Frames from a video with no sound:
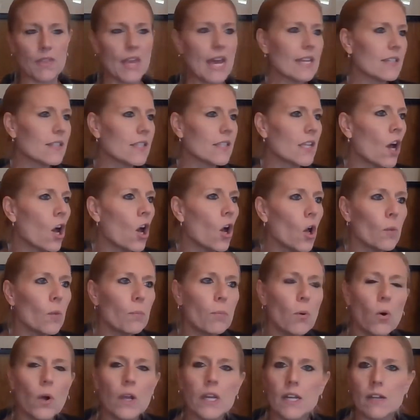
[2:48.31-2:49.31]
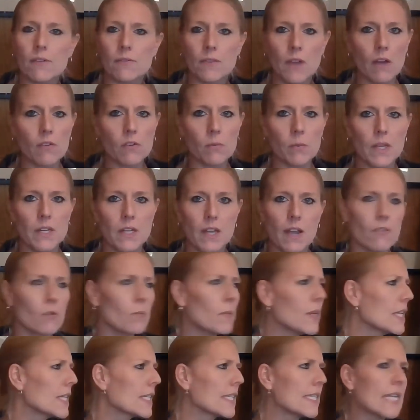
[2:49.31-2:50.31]
That is the whole point of government.
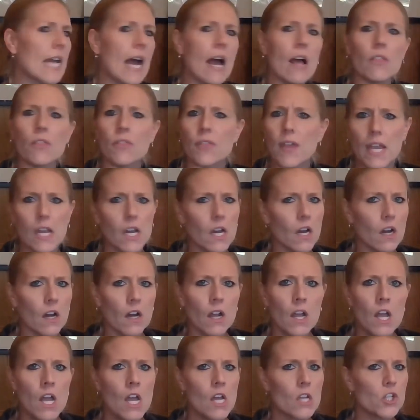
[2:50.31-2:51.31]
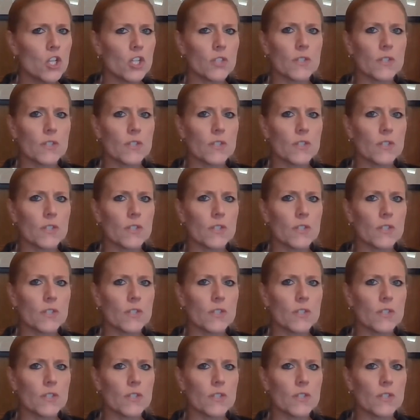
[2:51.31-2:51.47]
Government is not there